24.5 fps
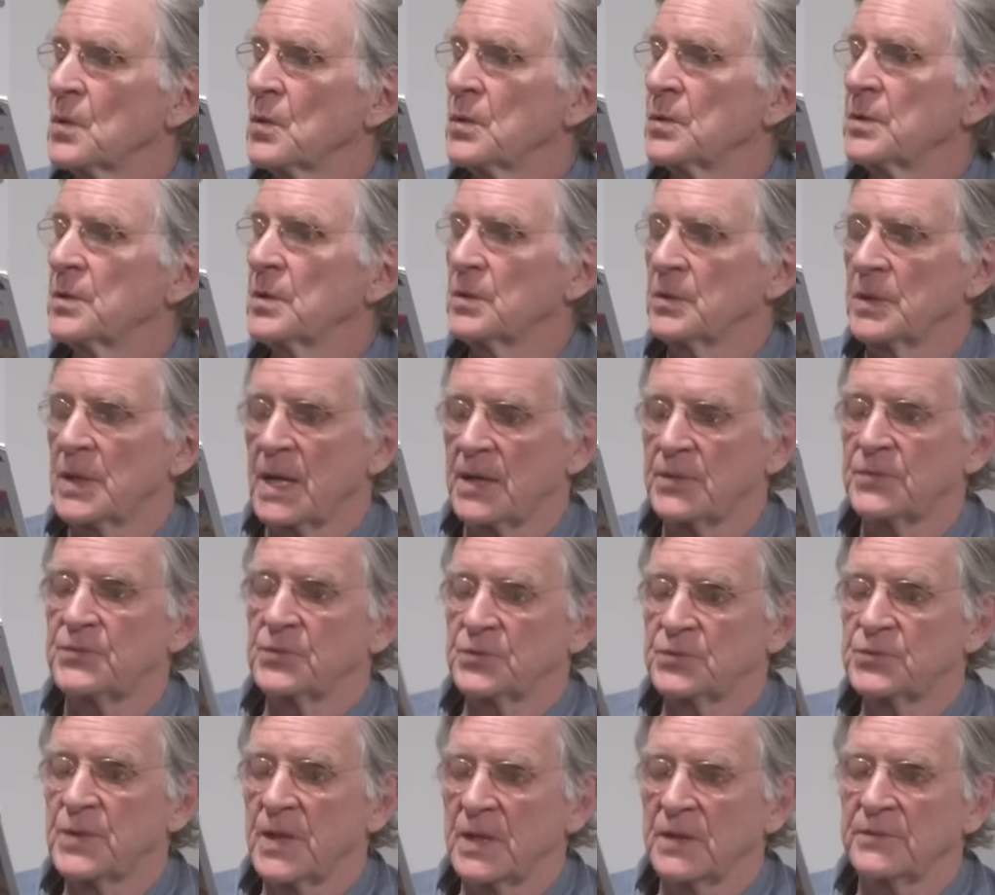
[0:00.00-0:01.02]
Or no, 9
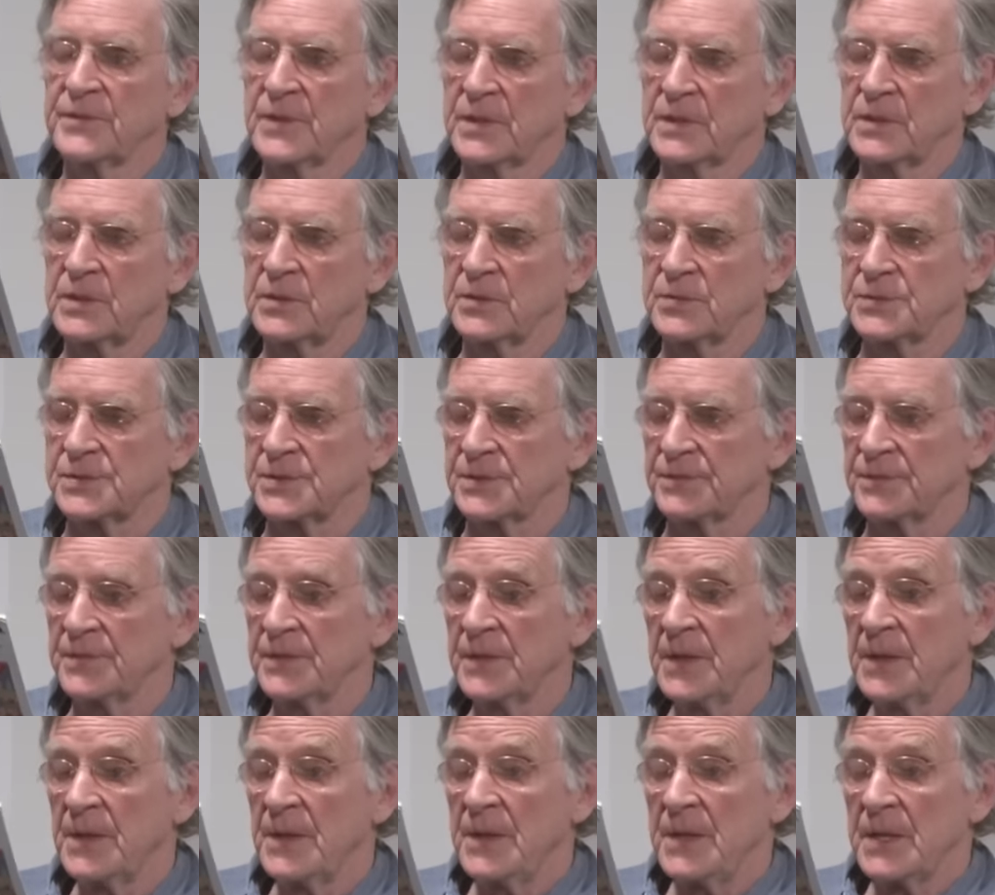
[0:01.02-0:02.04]
through 12, yeah,
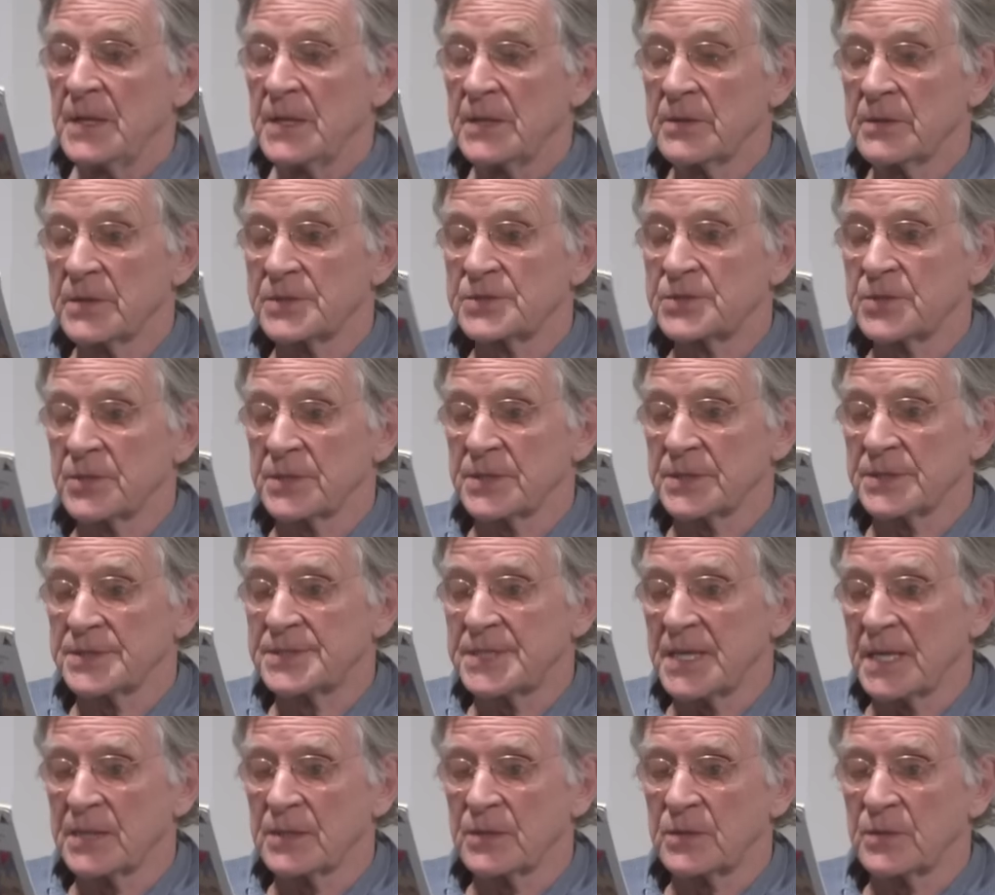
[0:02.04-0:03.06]
inclusive. Here a certain
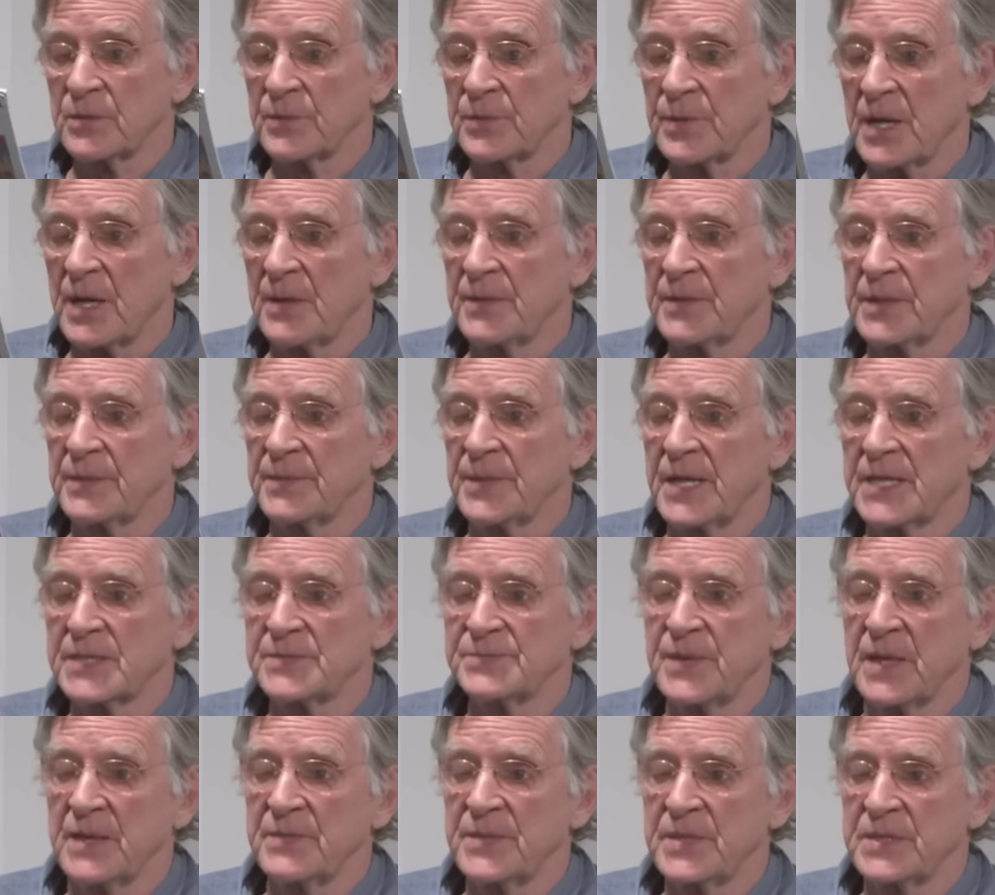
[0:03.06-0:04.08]
ascetic or Brahmin
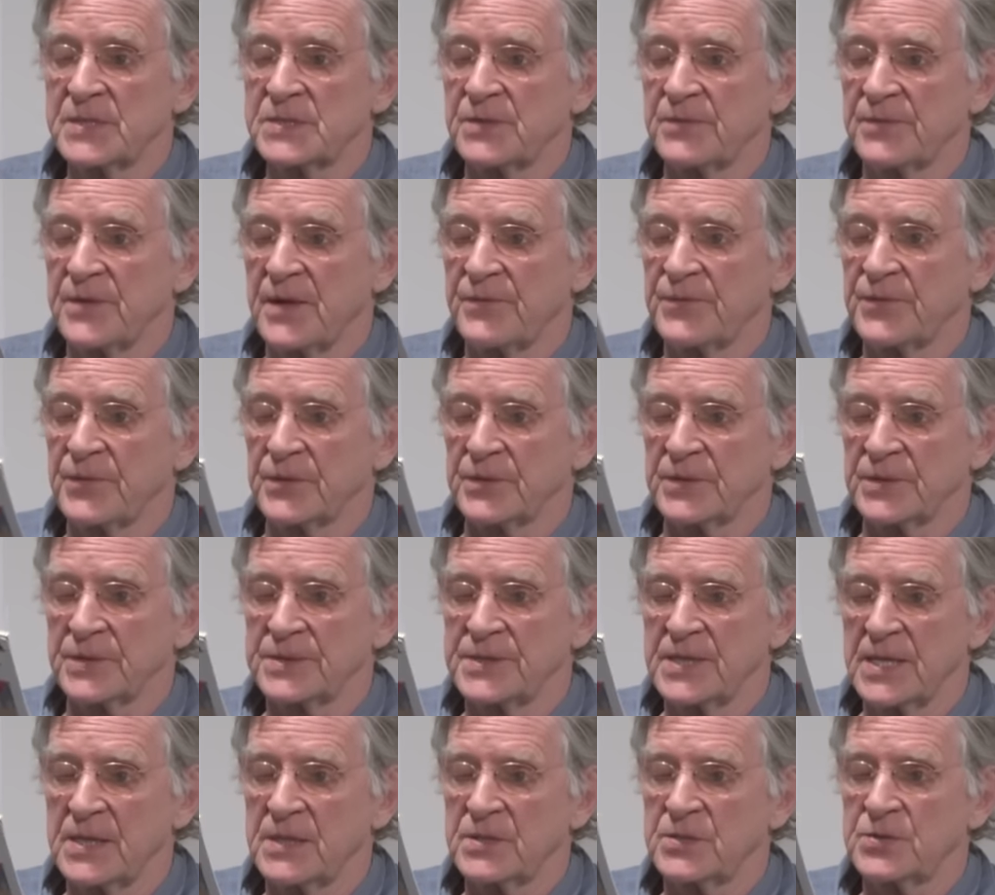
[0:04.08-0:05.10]
has, by means of effort,
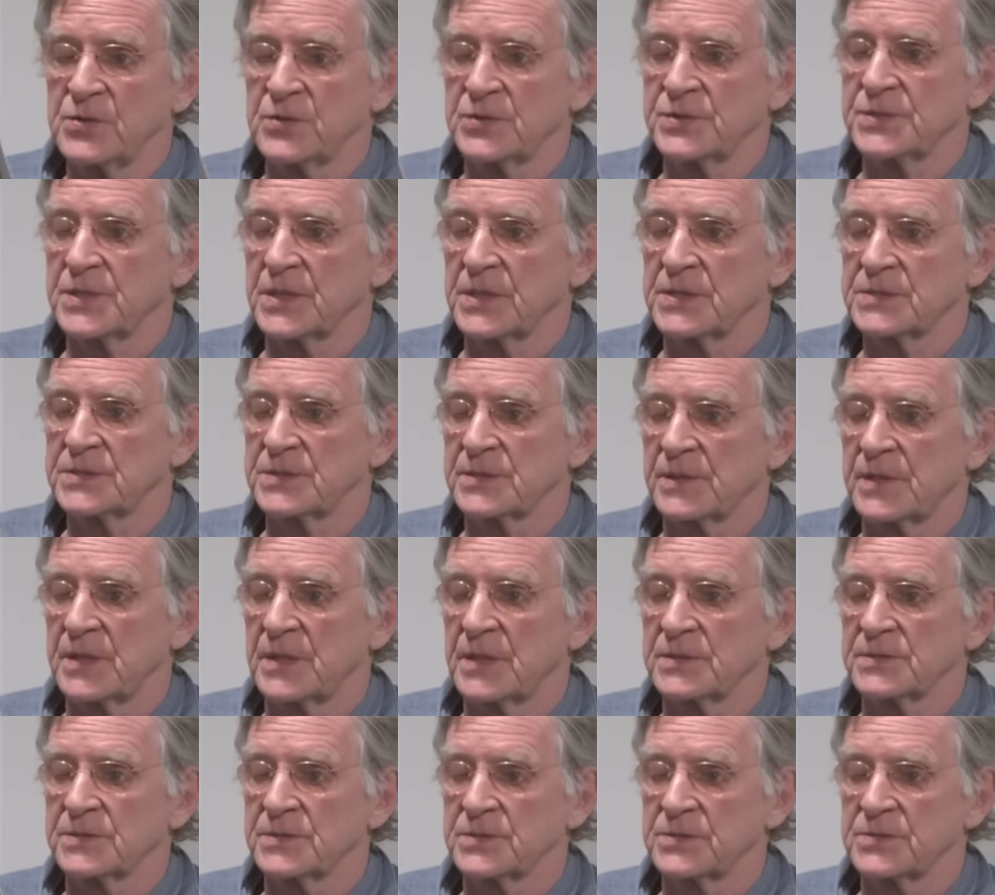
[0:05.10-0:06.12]
attained to such a
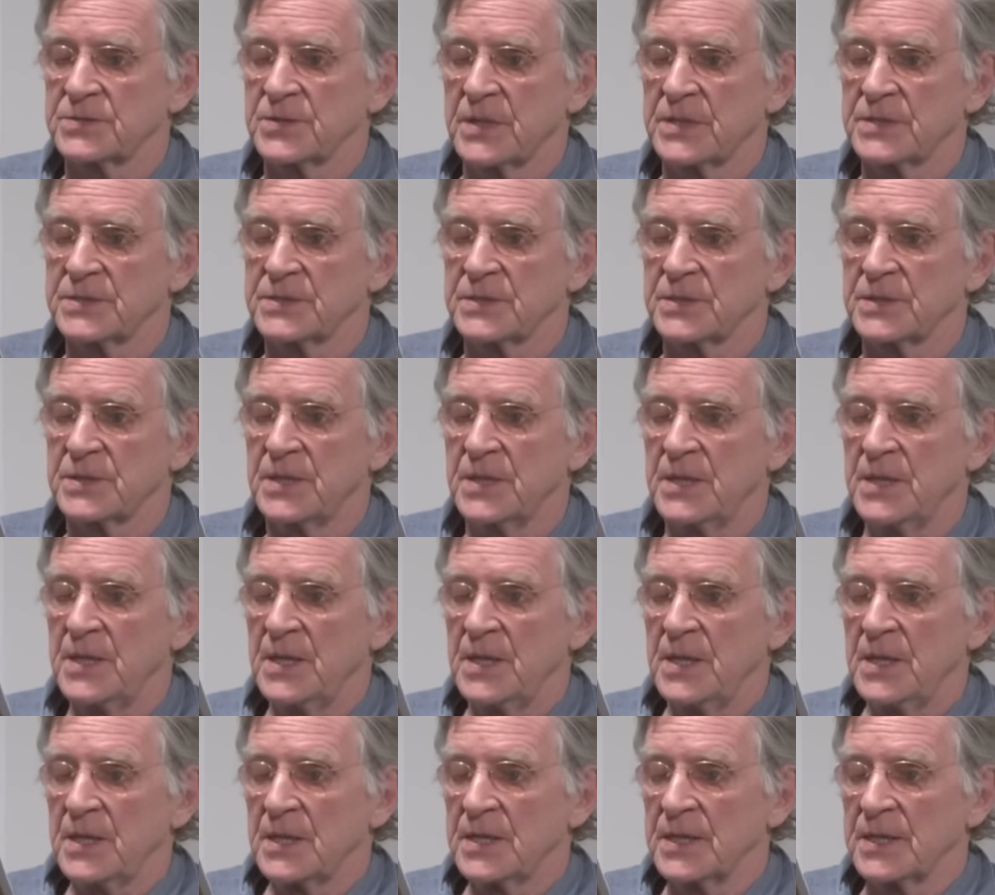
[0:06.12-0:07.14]
concentration
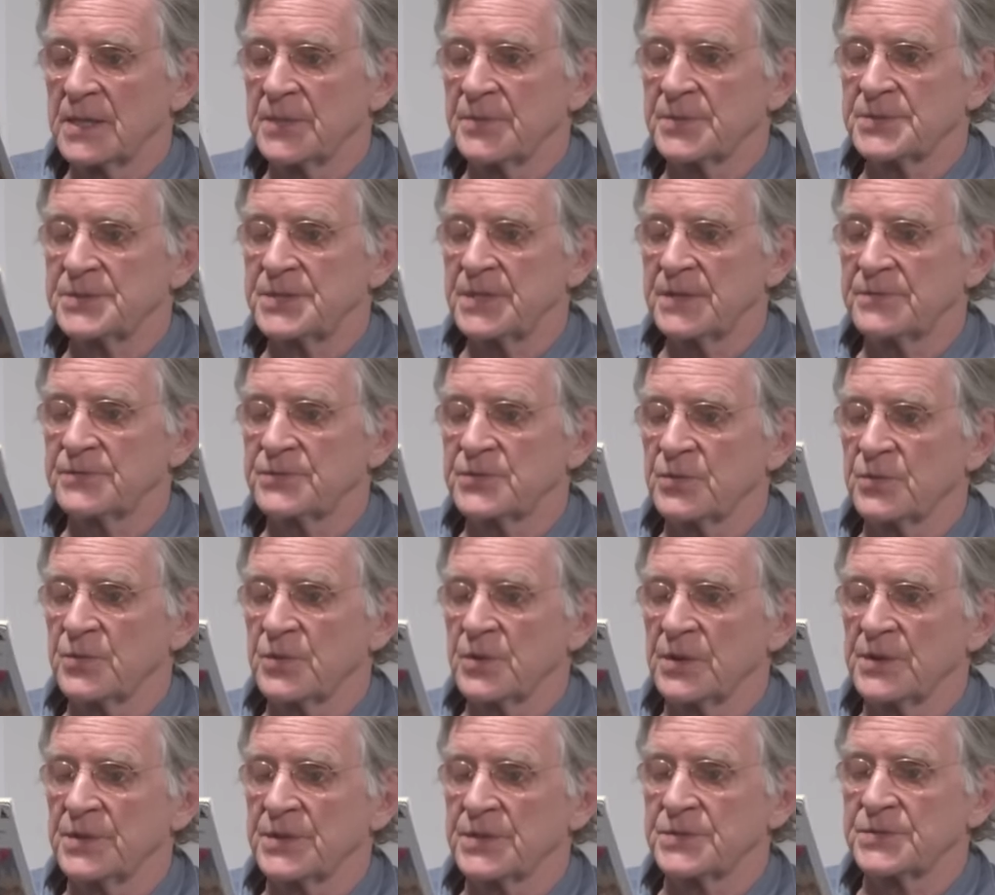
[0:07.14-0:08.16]
that he perceives the
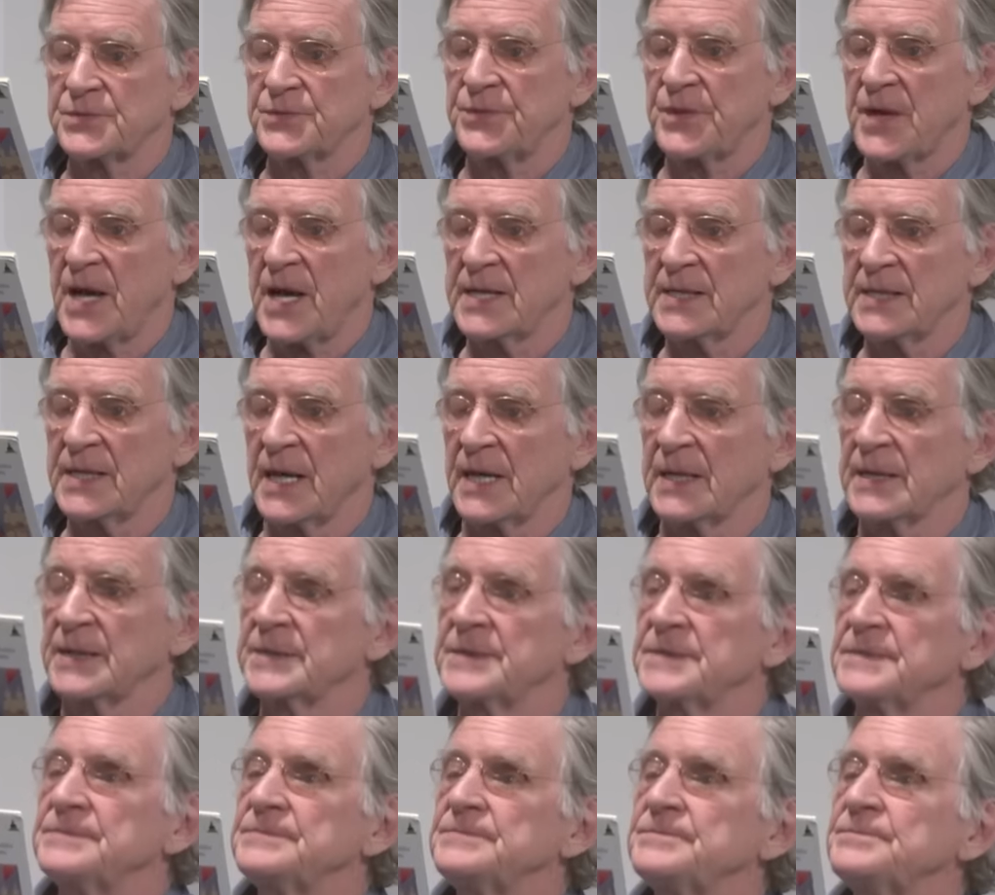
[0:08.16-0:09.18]
world as
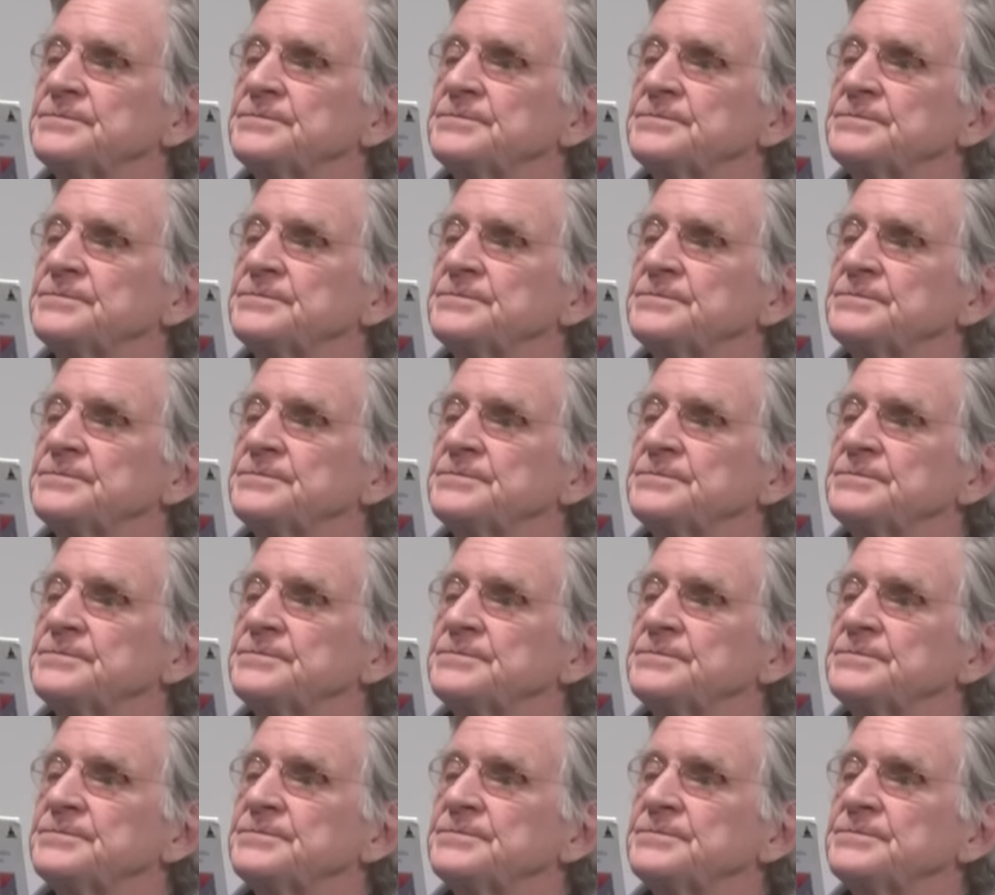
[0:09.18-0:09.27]
finite.